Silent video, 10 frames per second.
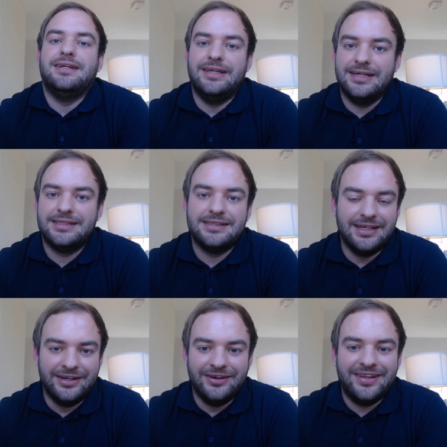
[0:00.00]
Yes,
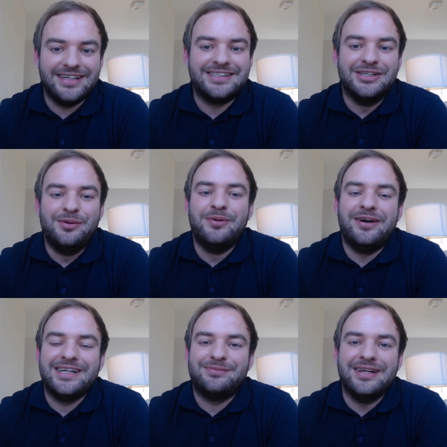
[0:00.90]
I know that's super
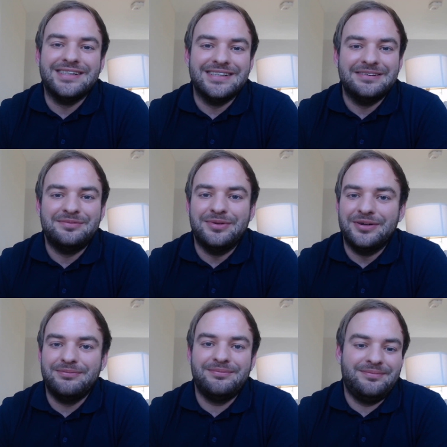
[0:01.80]
expensive,
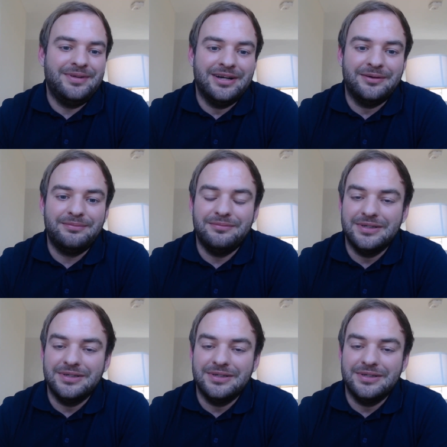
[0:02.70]
but you know,